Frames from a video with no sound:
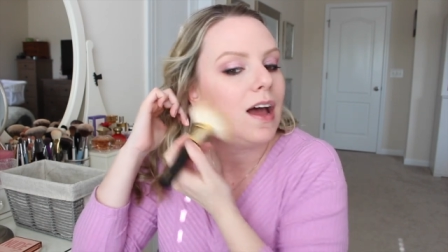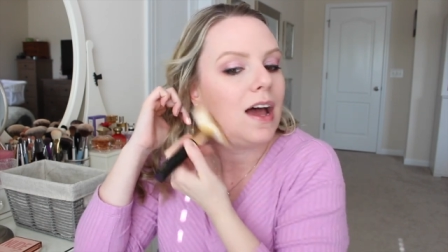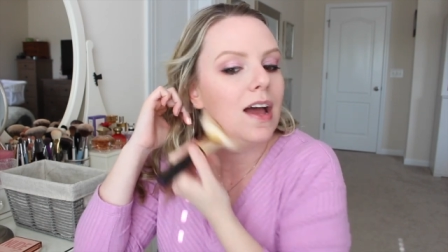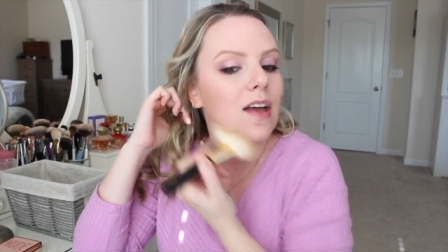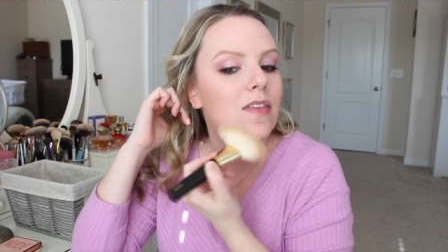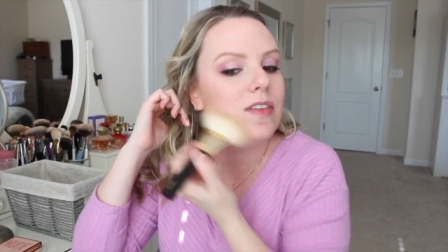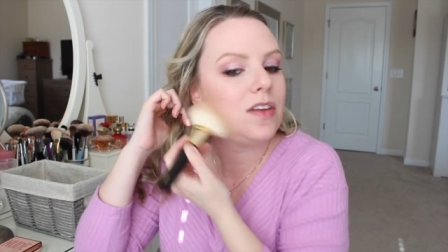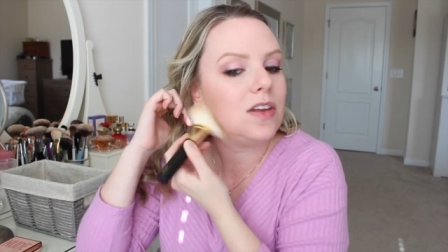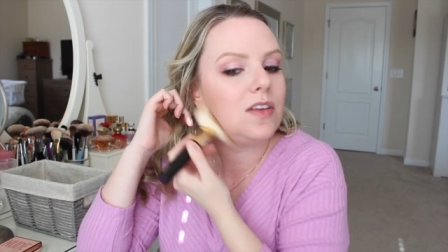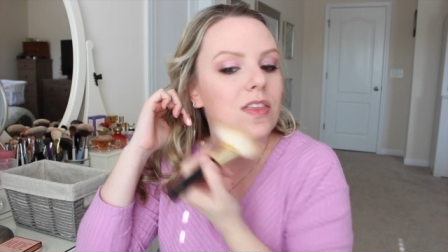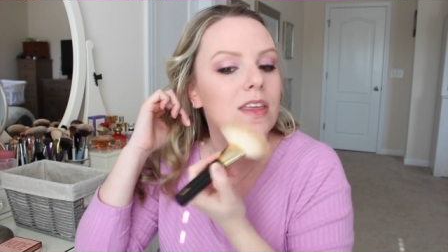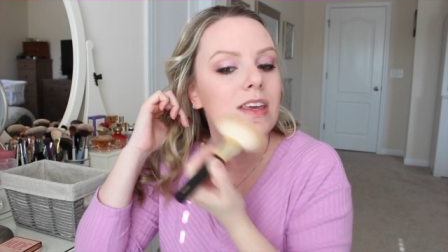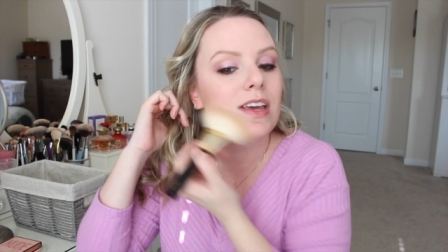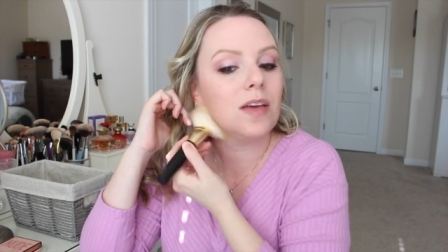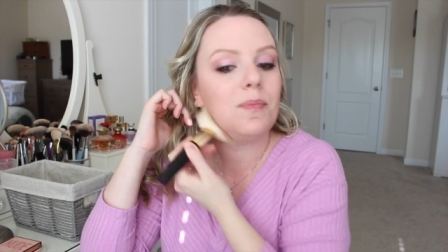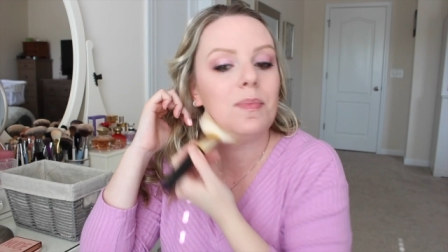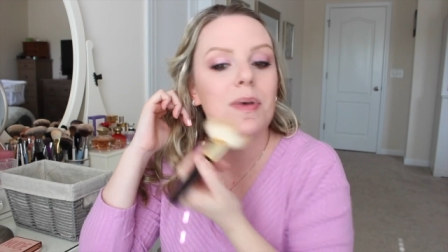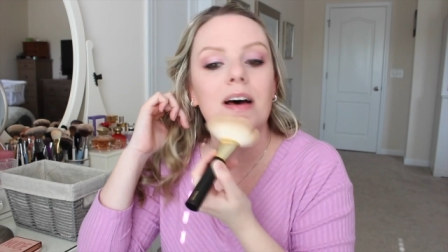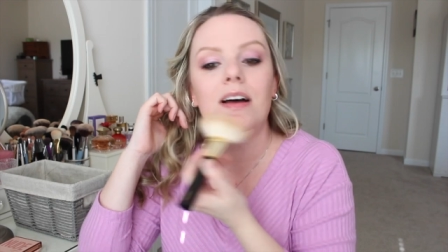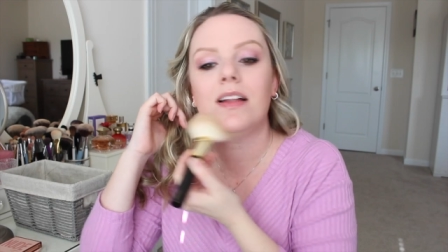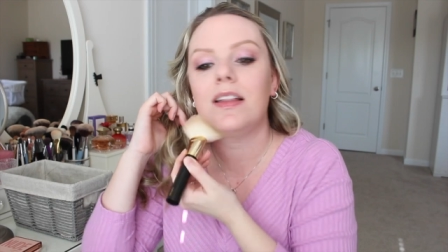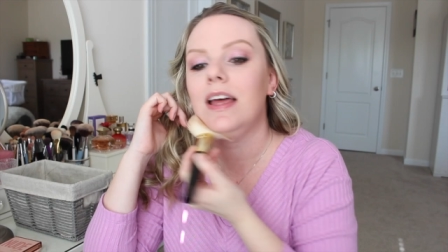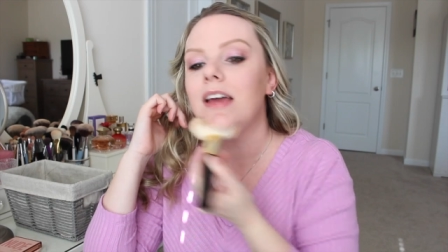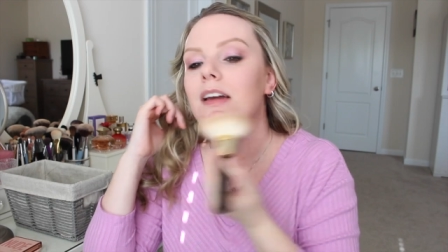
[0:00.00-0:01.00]
And then you think
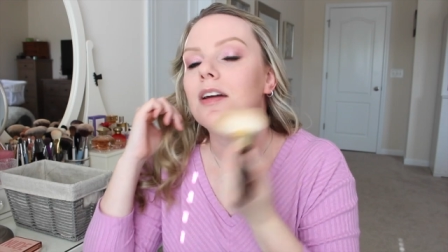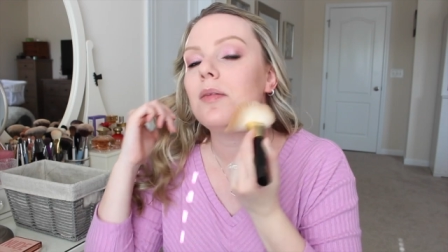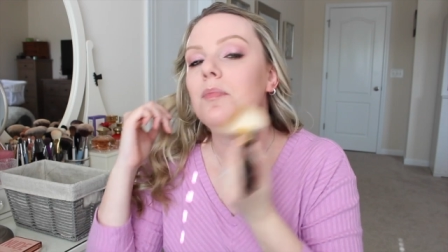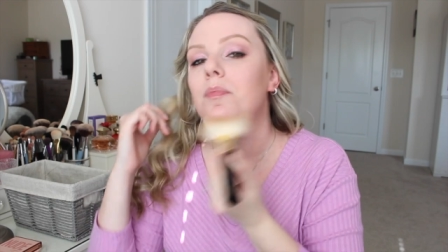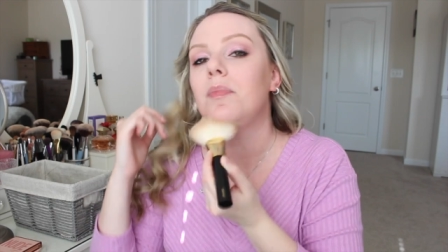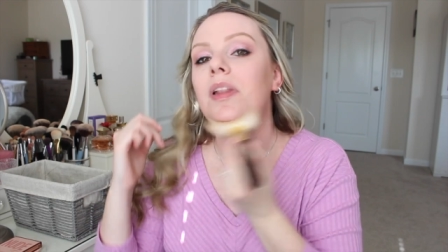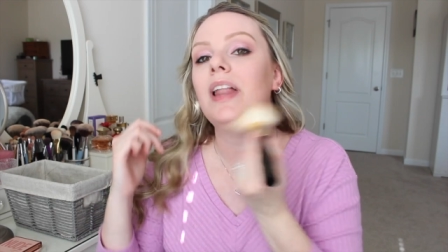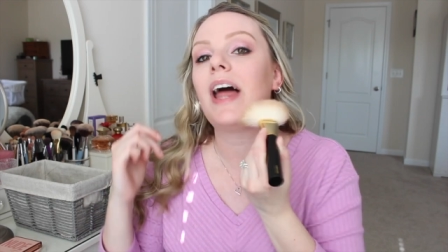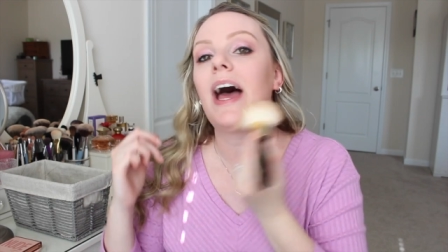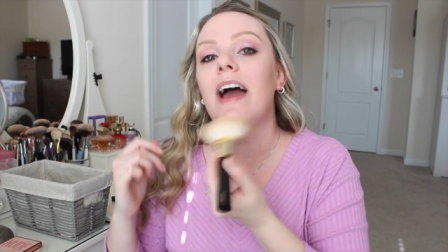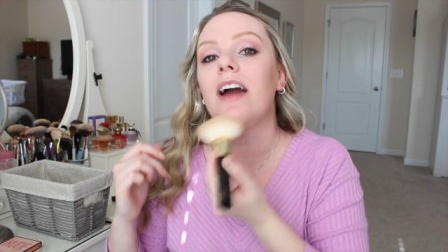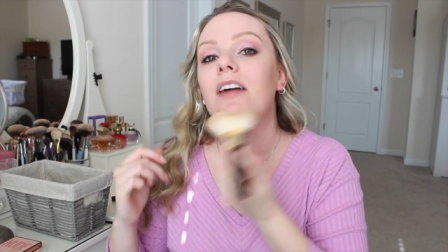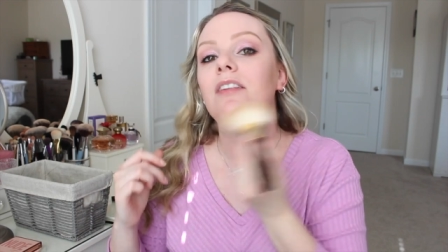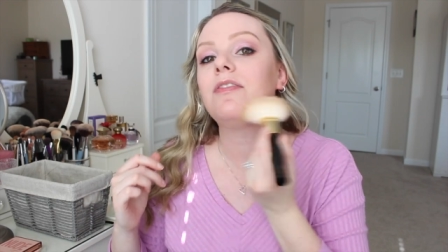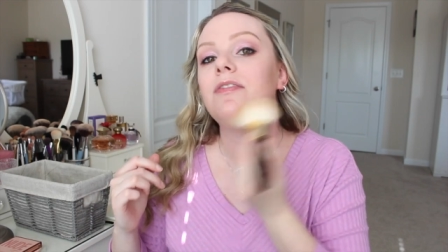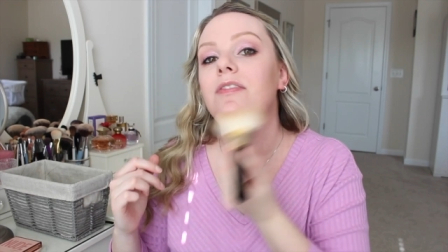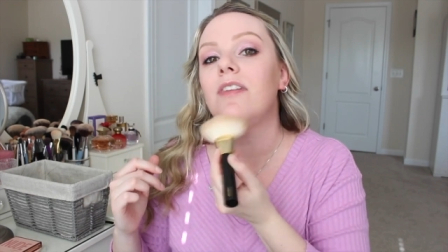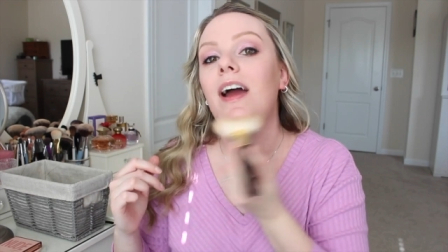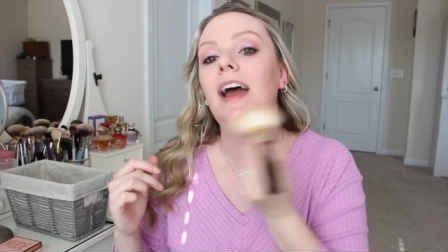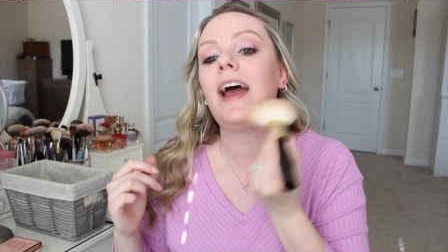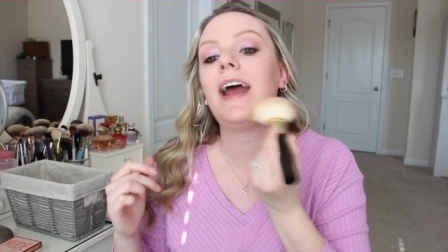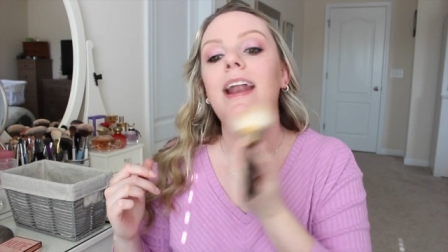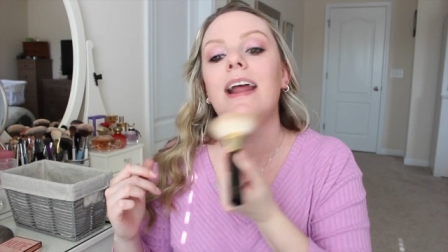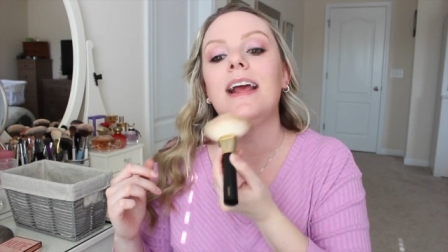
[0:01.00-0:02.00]
about like Black
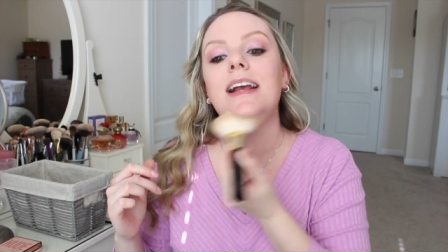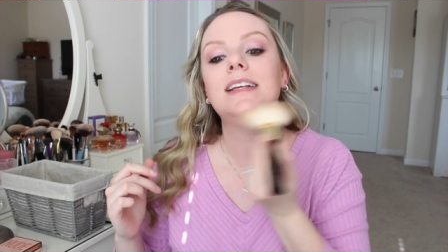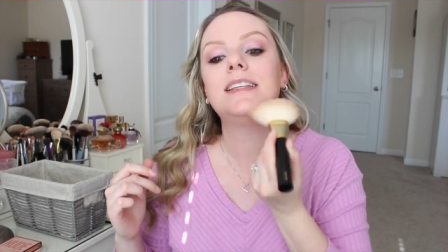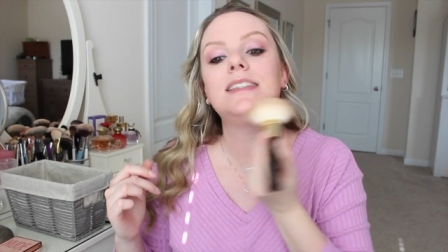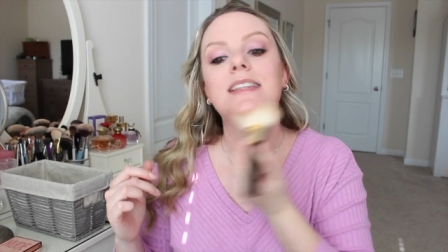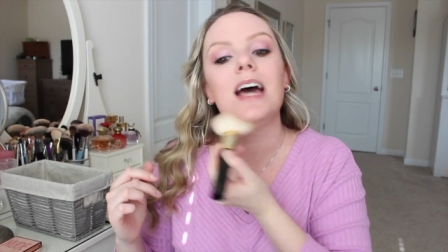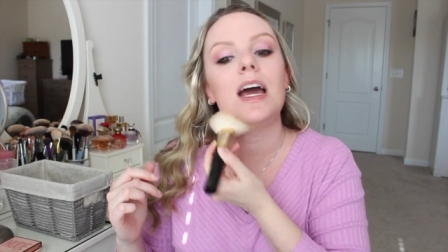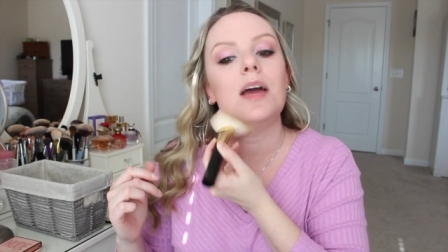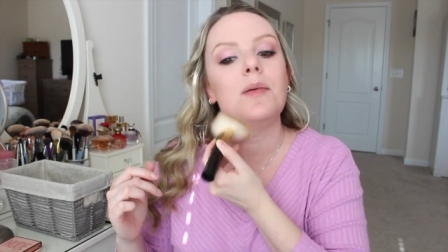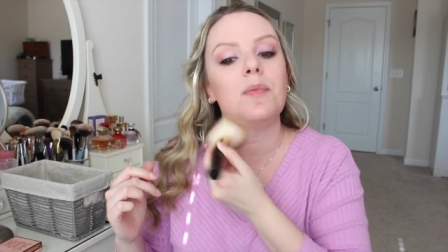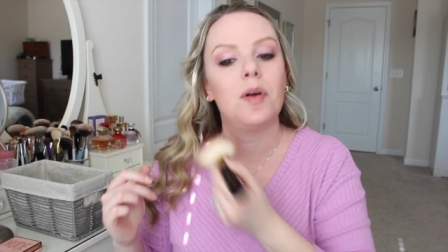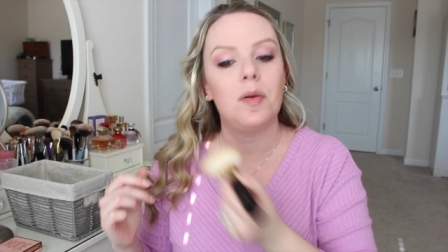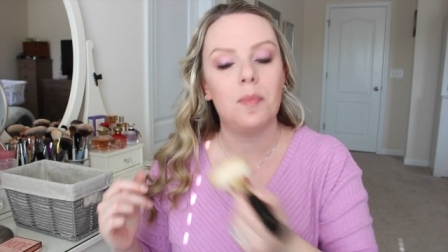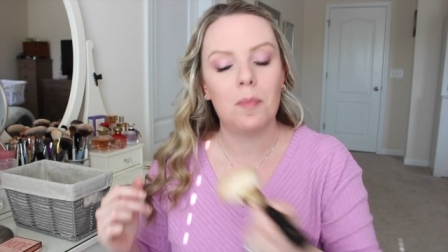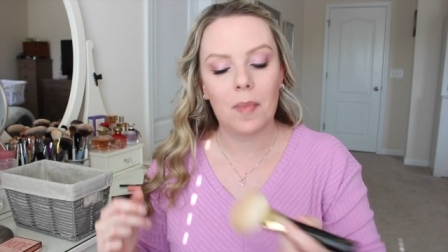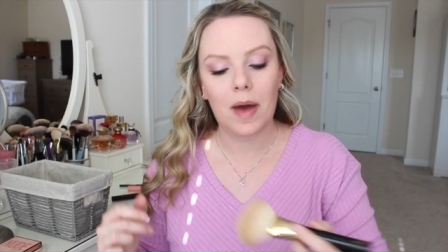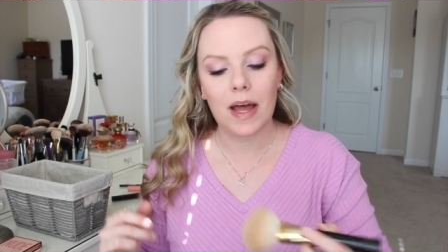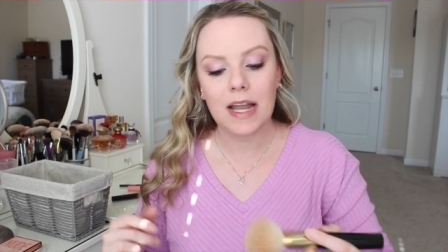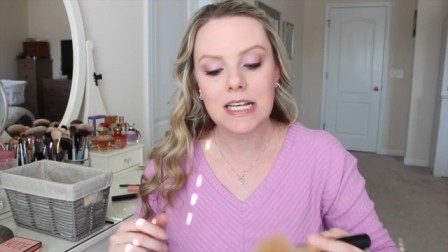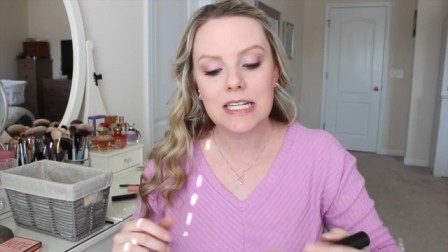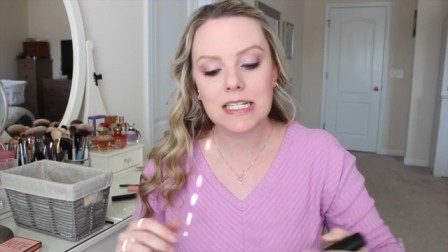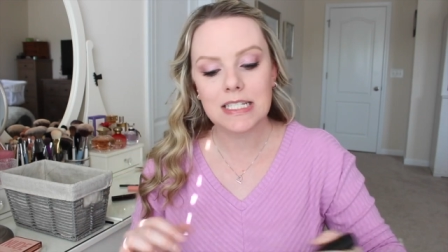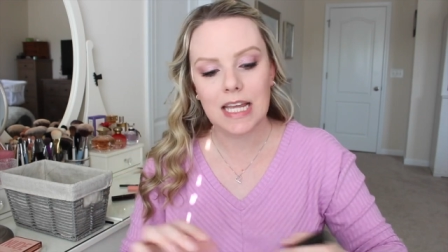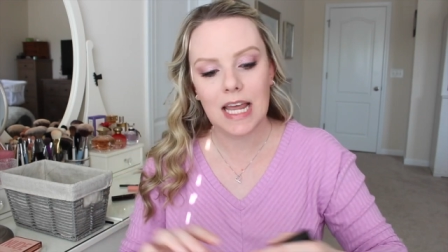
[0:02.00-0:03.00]
Friday, Cyber
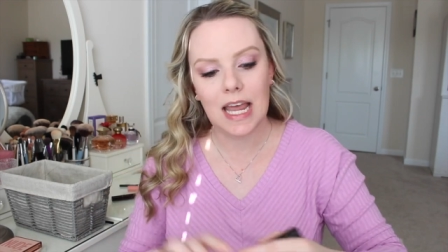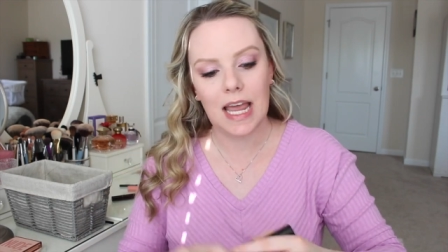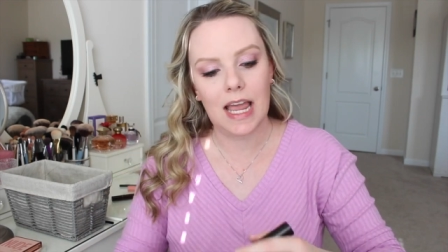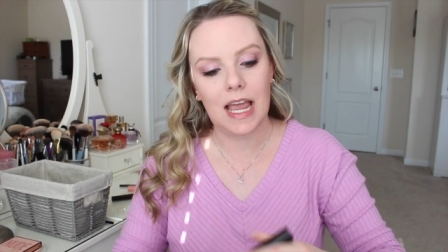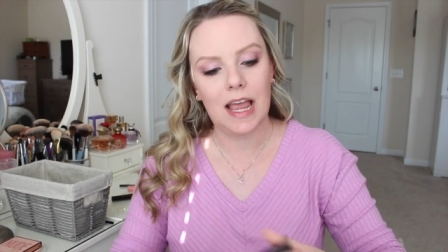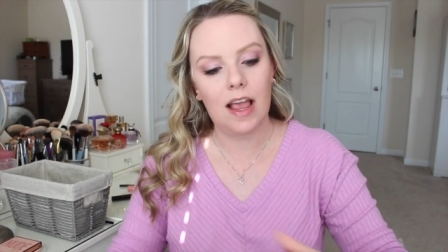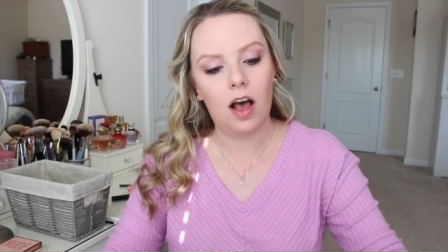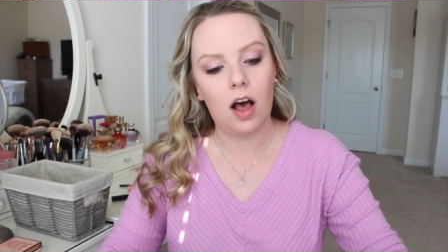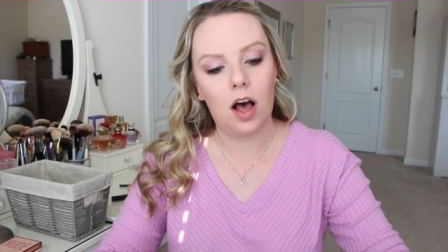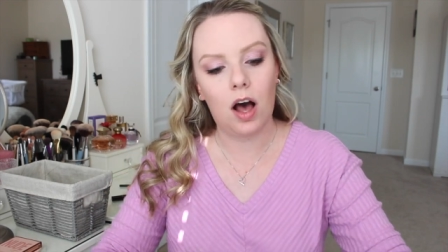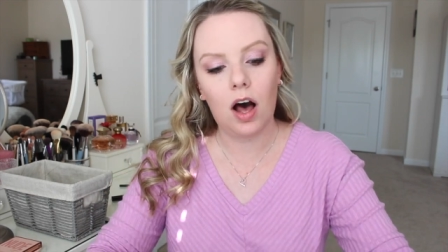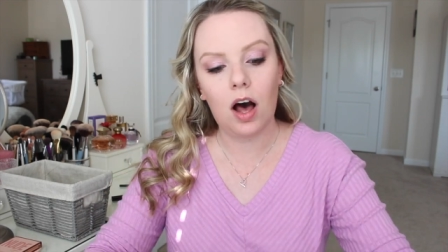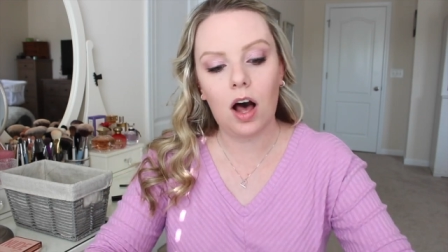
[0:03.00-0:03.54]
Monday,